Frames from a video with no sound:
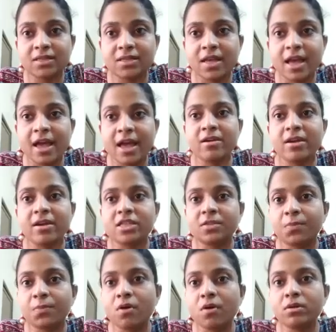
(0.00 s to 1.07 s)
and
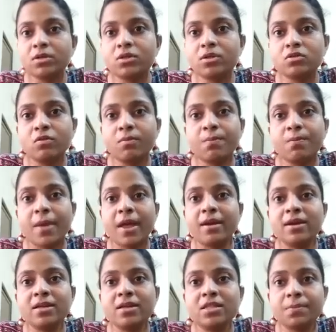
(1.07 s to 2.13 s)
responds to
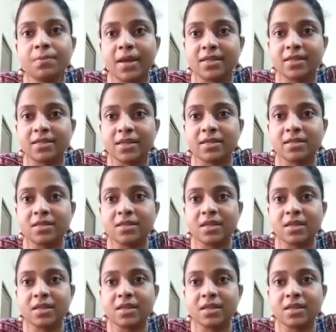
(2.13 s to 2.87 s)
parents' presence